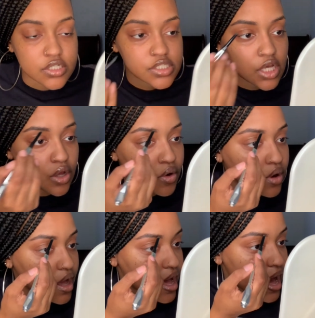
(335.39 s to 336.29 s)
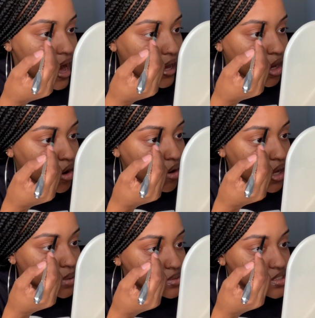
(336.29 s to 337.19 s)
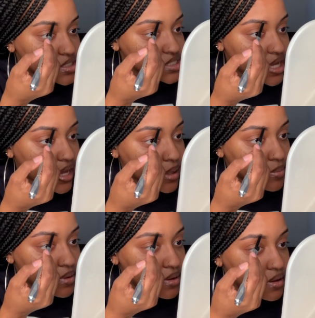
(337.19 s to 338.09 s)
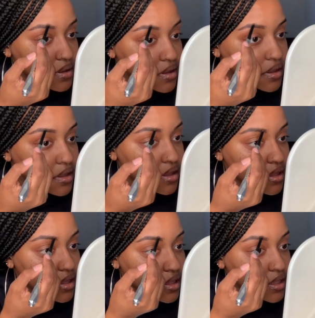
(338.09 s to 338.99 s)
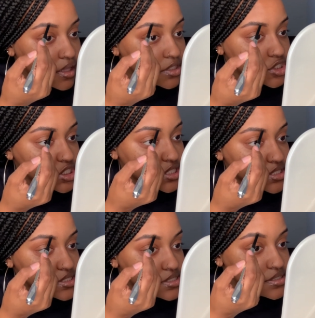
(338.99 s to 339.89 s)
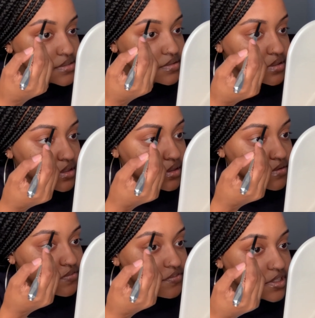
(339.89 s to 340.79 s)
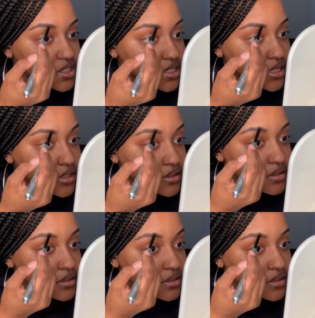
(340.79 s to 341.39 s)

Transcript: So I go up to the top and just fill it in.